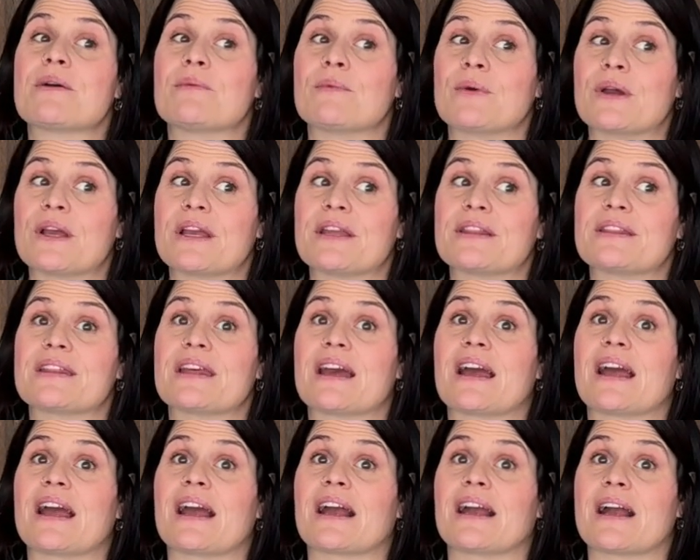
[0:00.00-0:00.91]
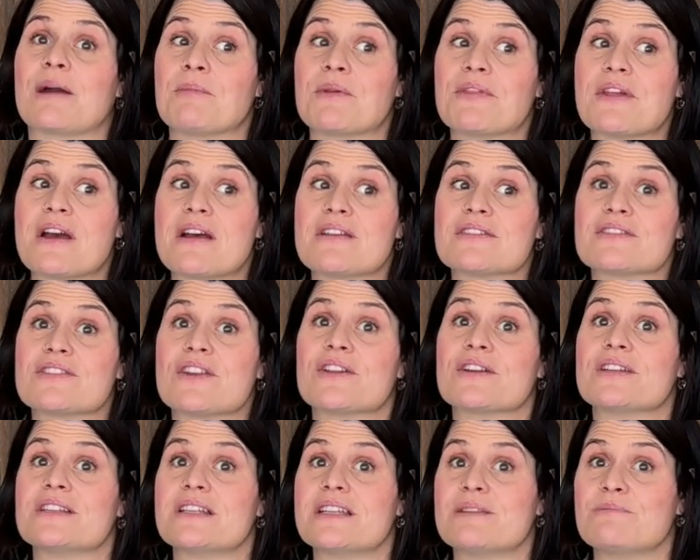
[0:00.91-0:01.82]
with a couple
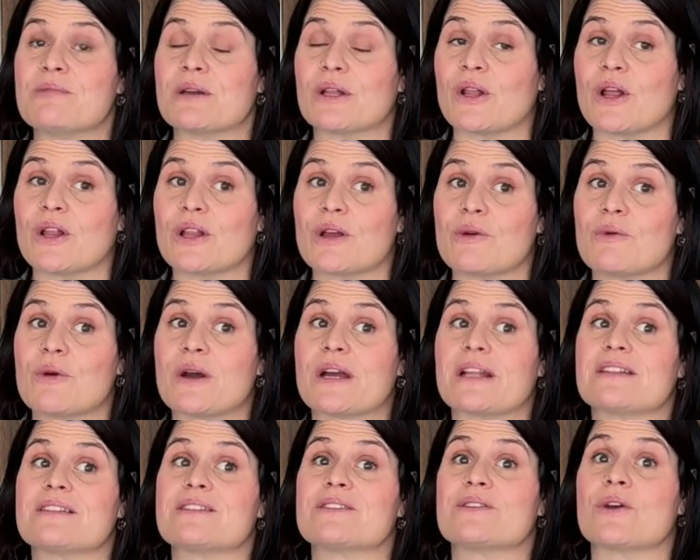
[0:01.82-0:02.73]
$1,000 seed bill all at once.